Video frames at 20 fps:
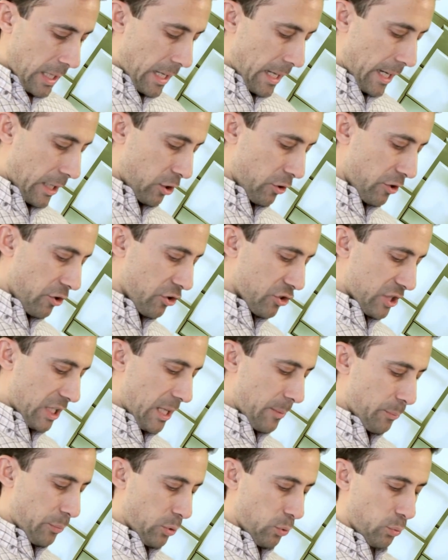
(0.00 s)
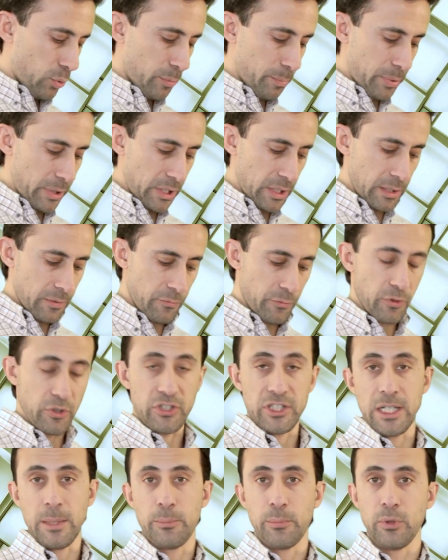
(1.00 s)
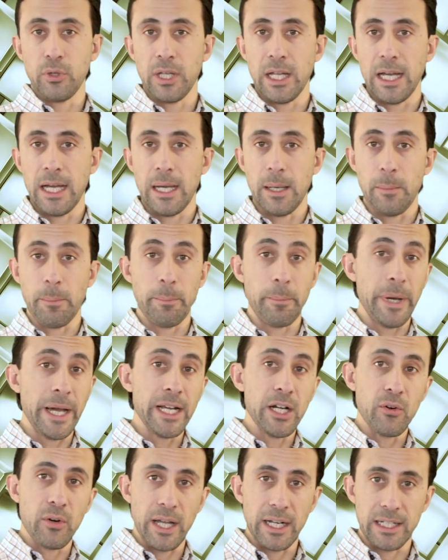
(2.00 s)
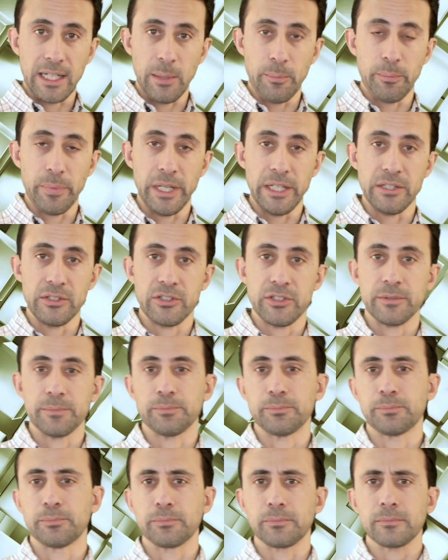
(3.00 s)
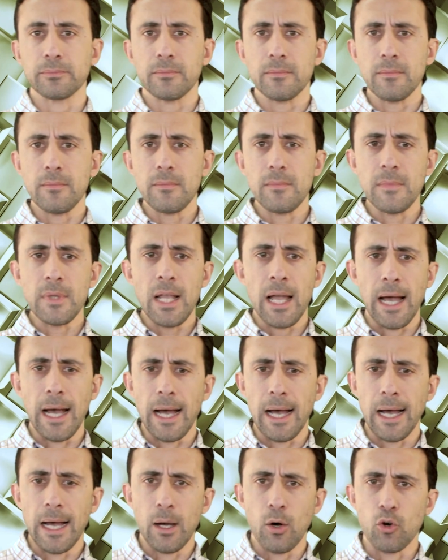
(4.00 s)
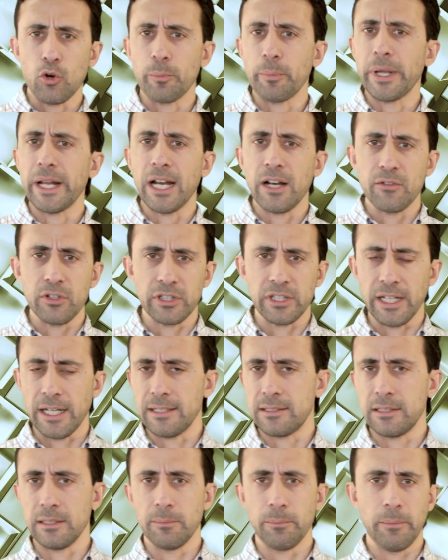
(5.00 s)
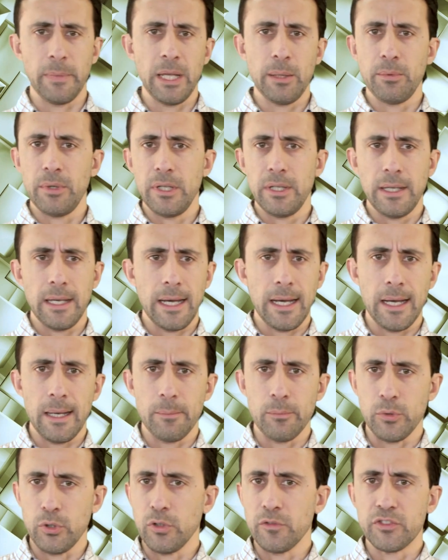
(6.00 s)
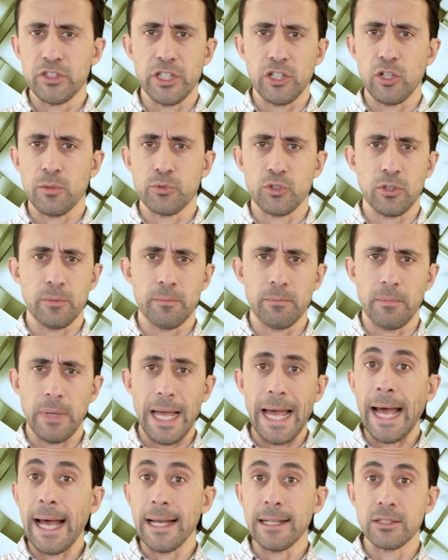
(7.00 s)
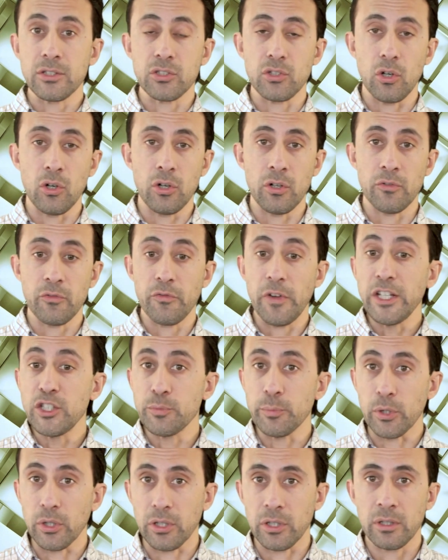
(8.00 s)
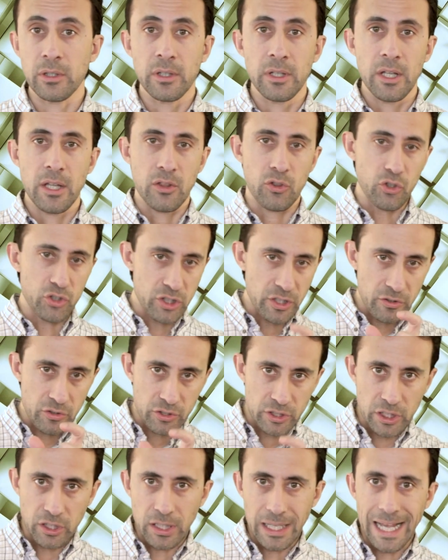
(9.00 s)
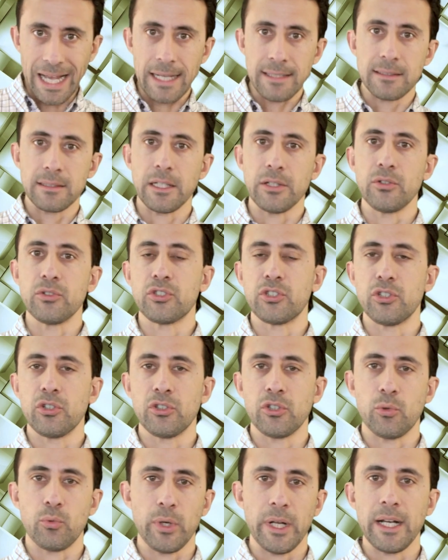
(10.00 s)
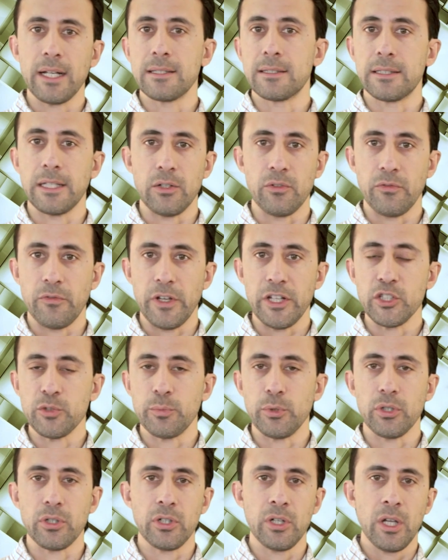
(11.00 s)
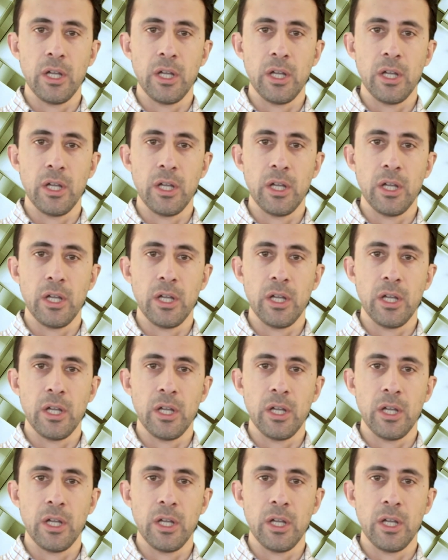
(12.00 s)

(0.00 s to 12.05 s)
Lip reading: Another example would be, for example, banner ad campaigns or paid advertising. Maybe you've set up some ads on Facebook. Those are those little ads that you see on the right-hand side of Facebook.